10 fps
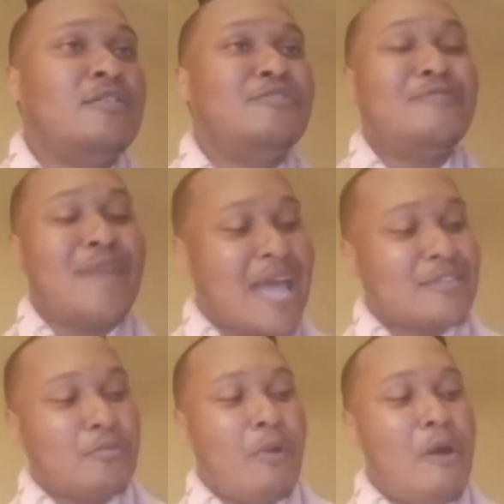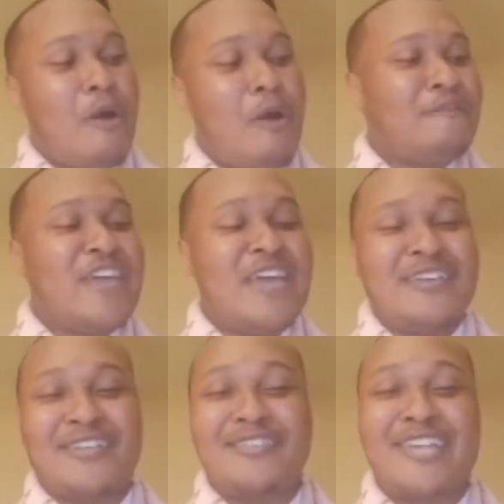You got the wrong
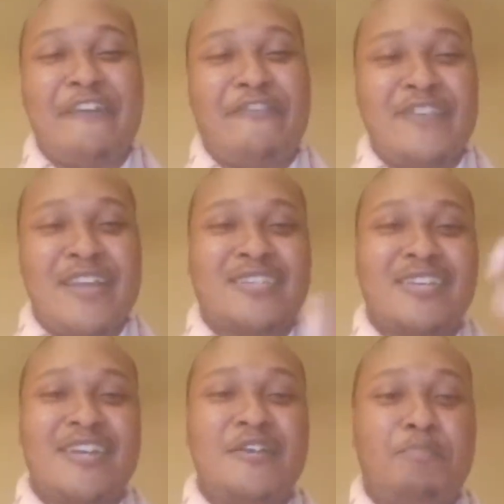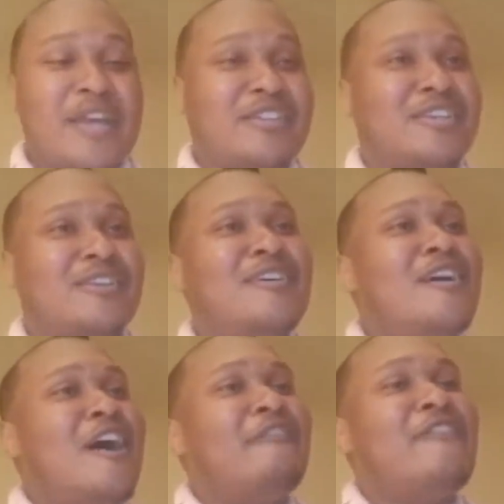vision, definition, and depiction
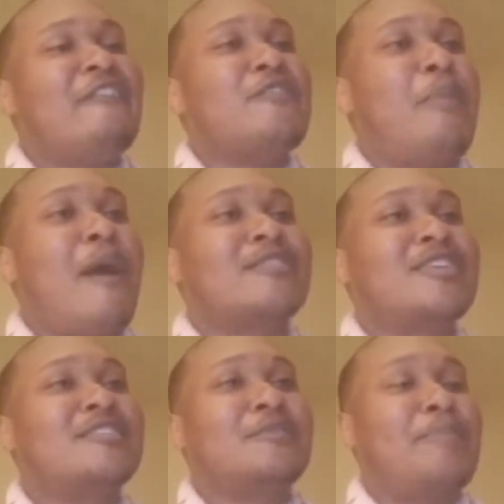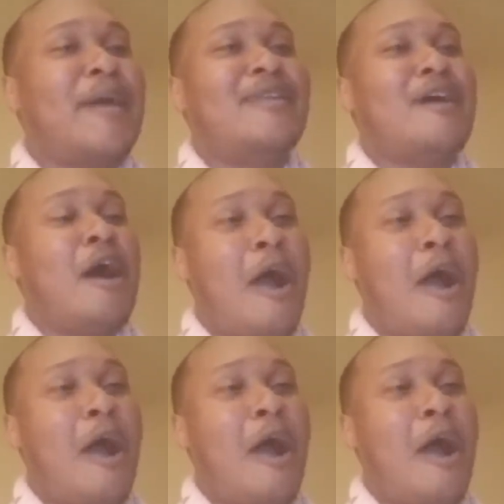of every participant